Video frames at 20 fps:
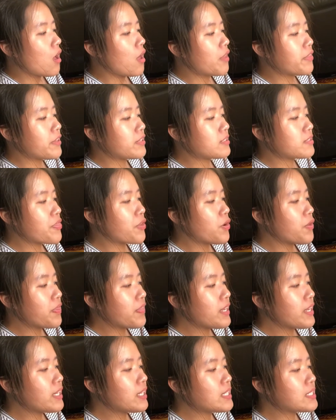The third
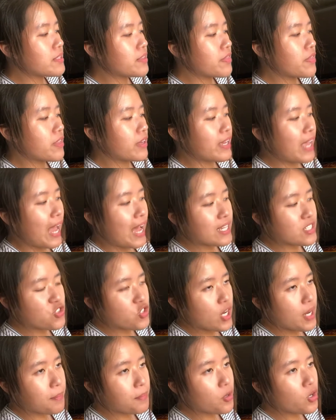thing is the gas
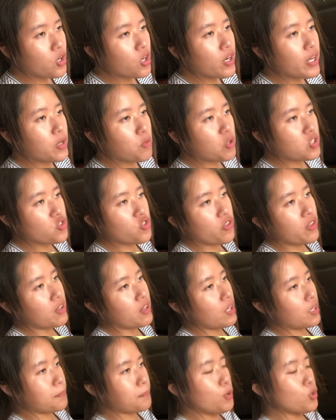chamber in which they're
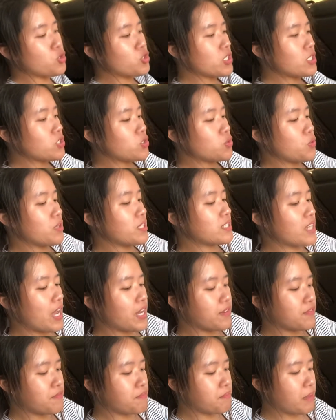like pushed into this
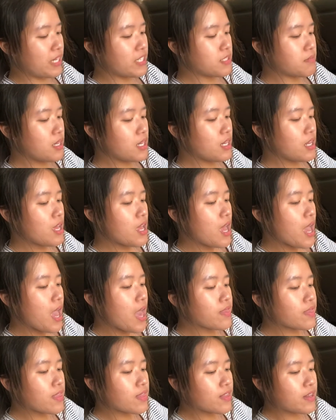kind of basement,
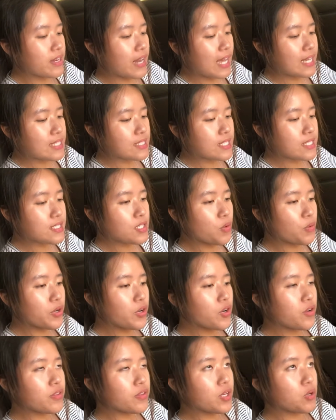and then the Nazi
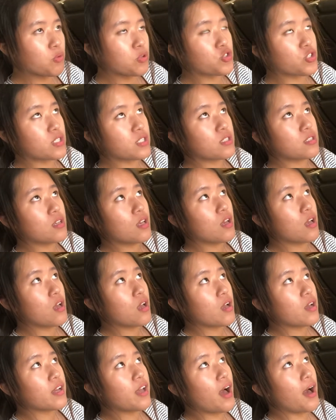soldier, they will just
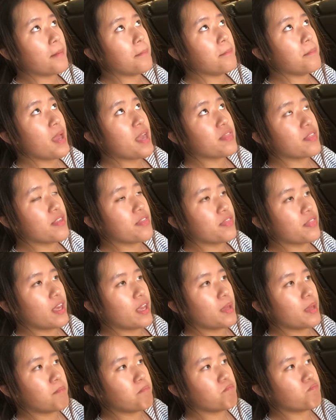come and then
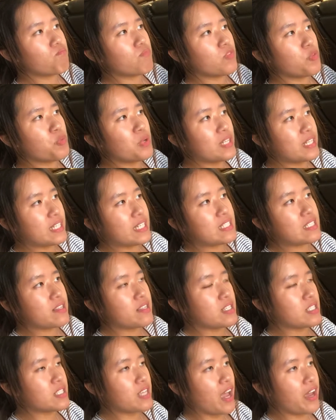they release
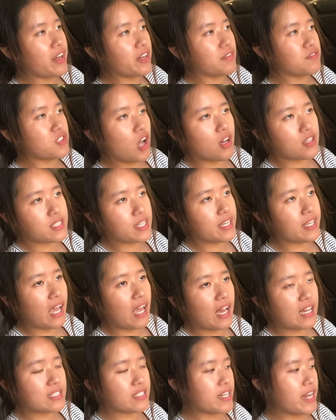this kind of toxic
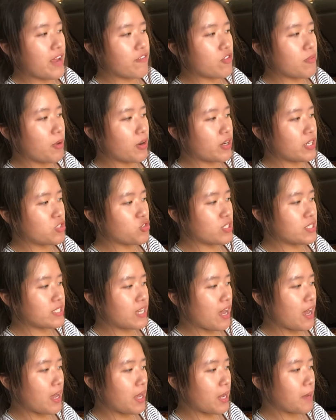gas and everybody just
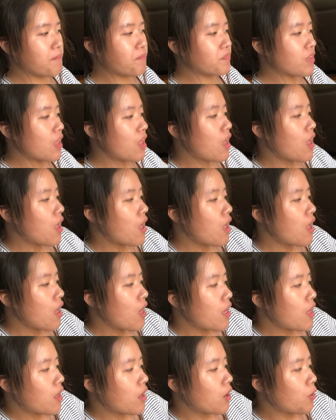die,
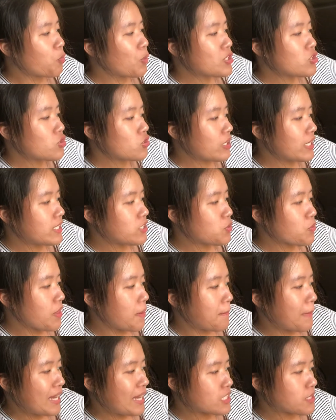which lead to the
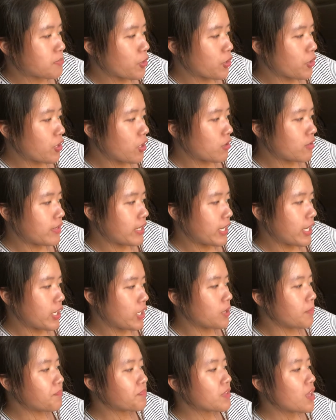mass murder over
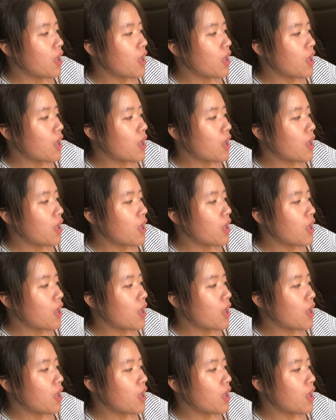here.